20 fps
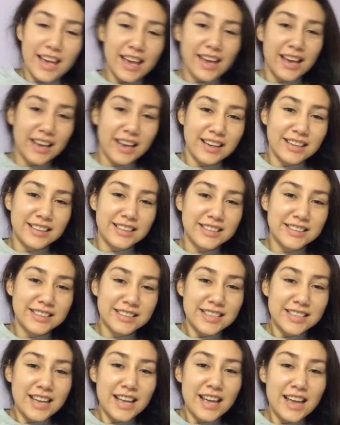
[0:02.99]
and
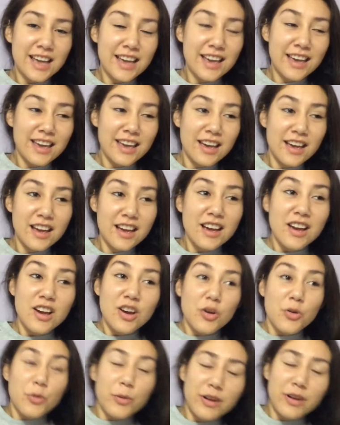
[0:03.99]
today
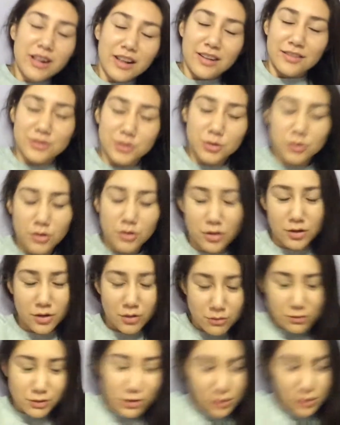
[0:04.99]
we don't have
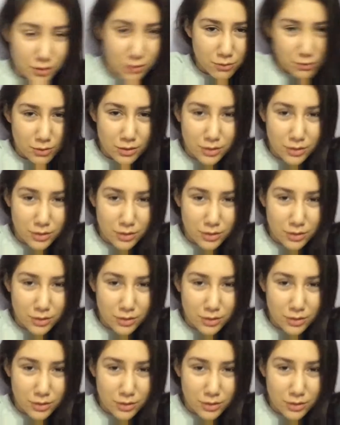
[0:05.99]
school. Ooh.